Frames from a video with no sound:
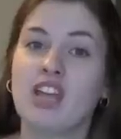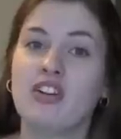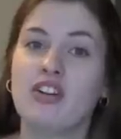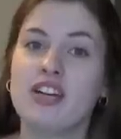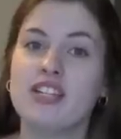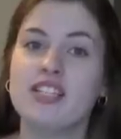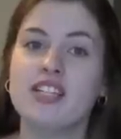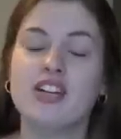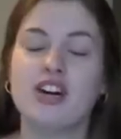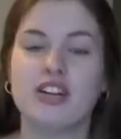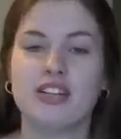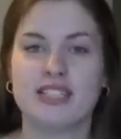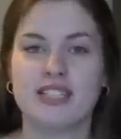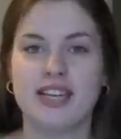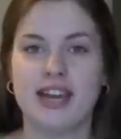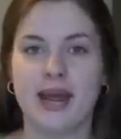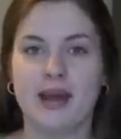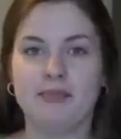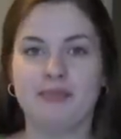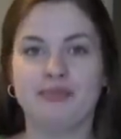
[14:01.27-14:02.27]
Crazy dogs
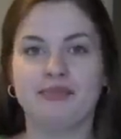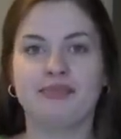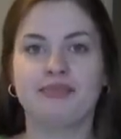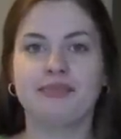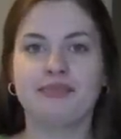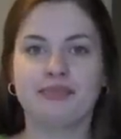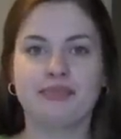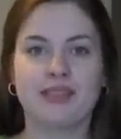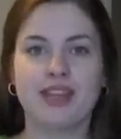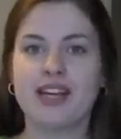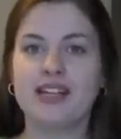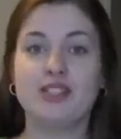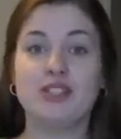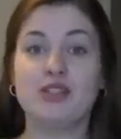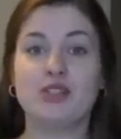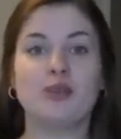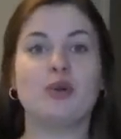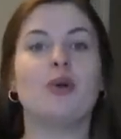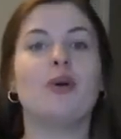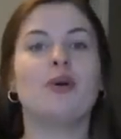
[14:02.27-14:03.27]
today. As
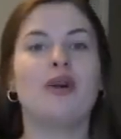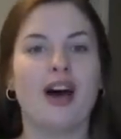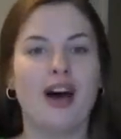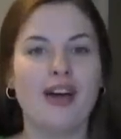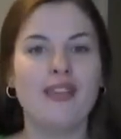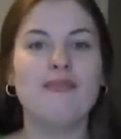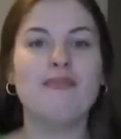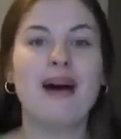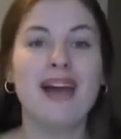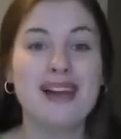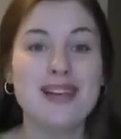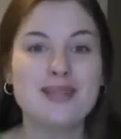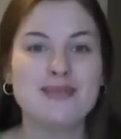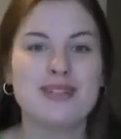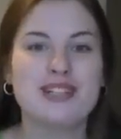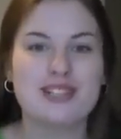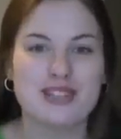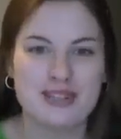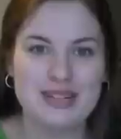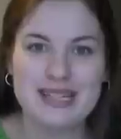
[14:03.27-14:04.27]
usual, my
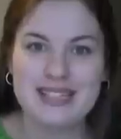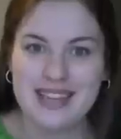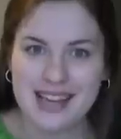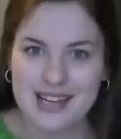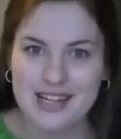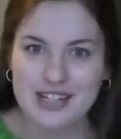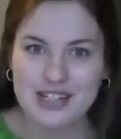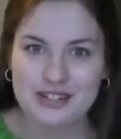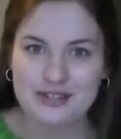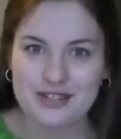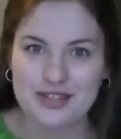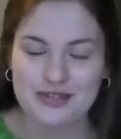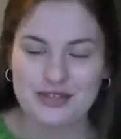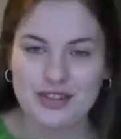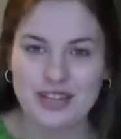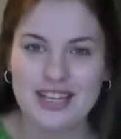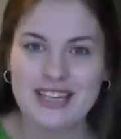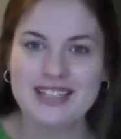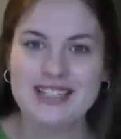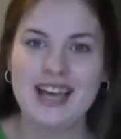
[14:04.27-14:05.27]
husband is on day shift if
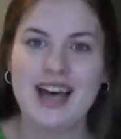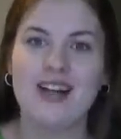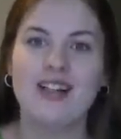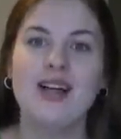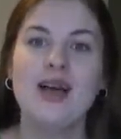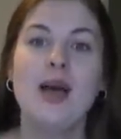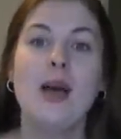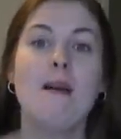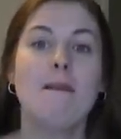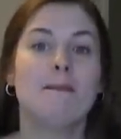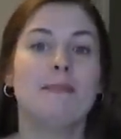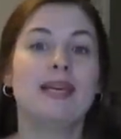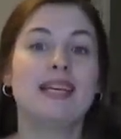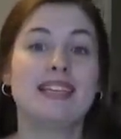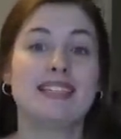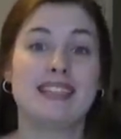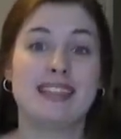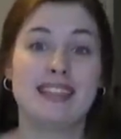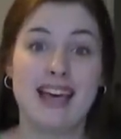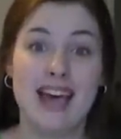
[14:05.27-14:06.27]
you can't tell
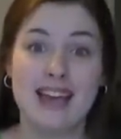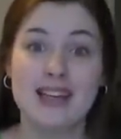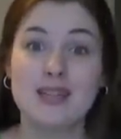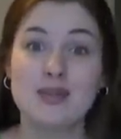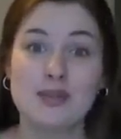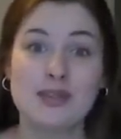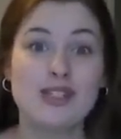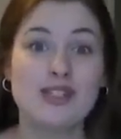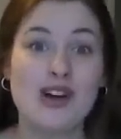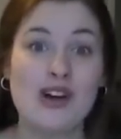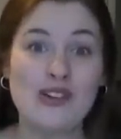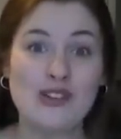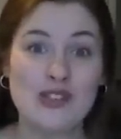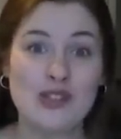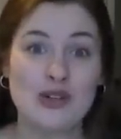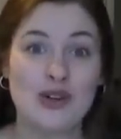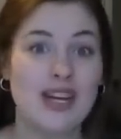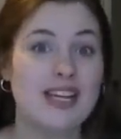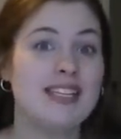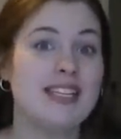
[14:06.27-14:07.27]
because that is when the dogs
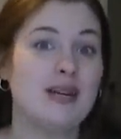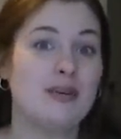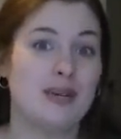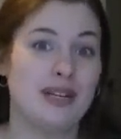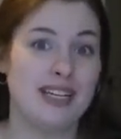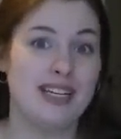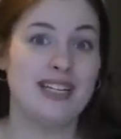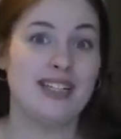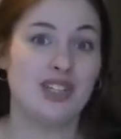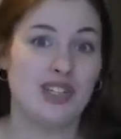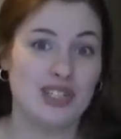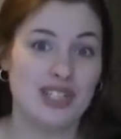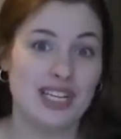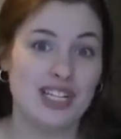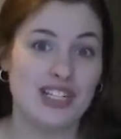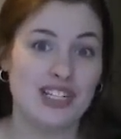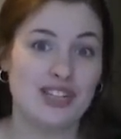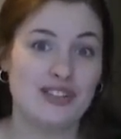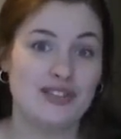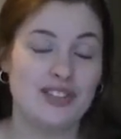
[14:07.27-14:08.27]
are crazy when he's on
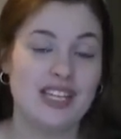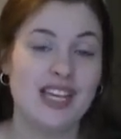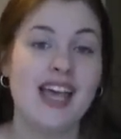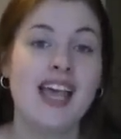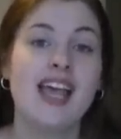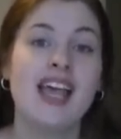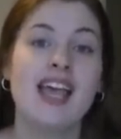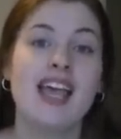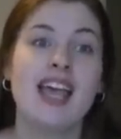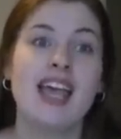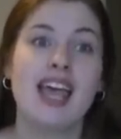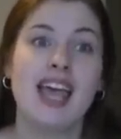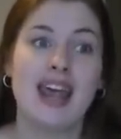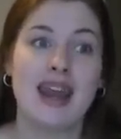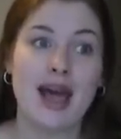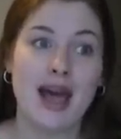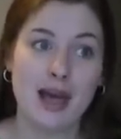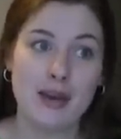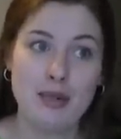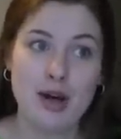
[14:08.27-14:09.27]
day shift
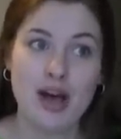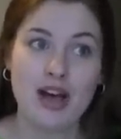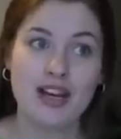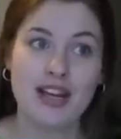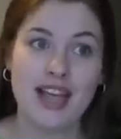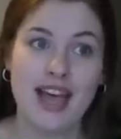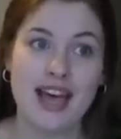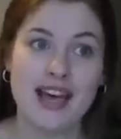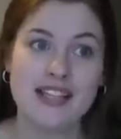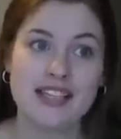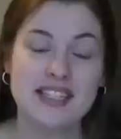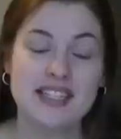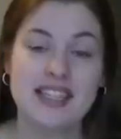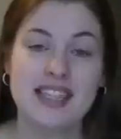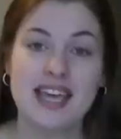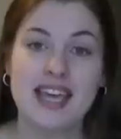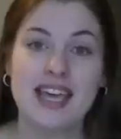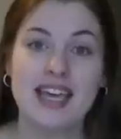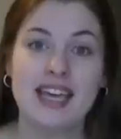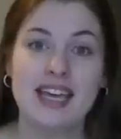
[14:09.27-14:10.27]
and I podcast
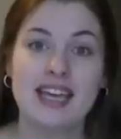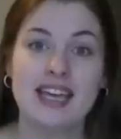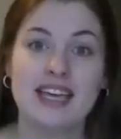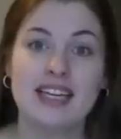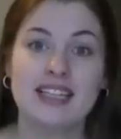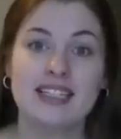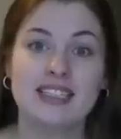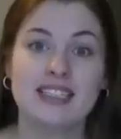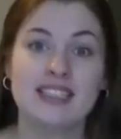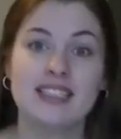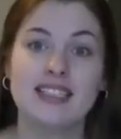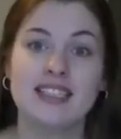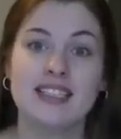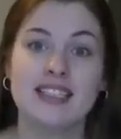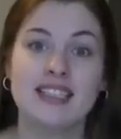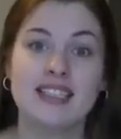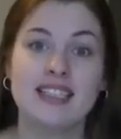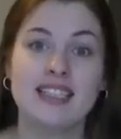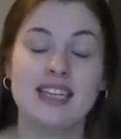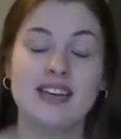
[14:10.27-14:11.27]
they
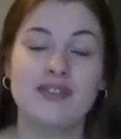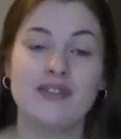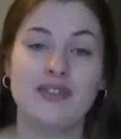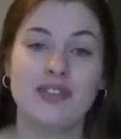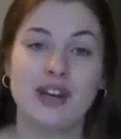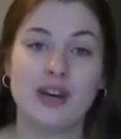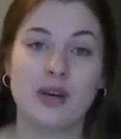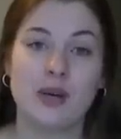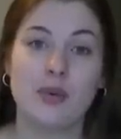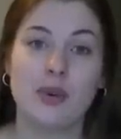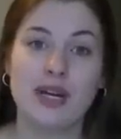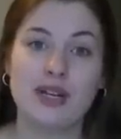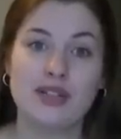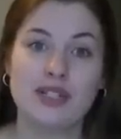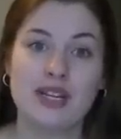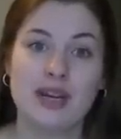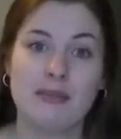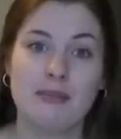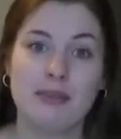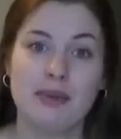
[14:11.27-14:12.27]
get very
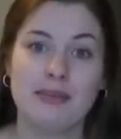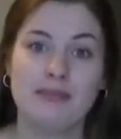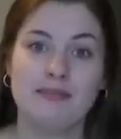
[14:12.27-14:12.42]
wound up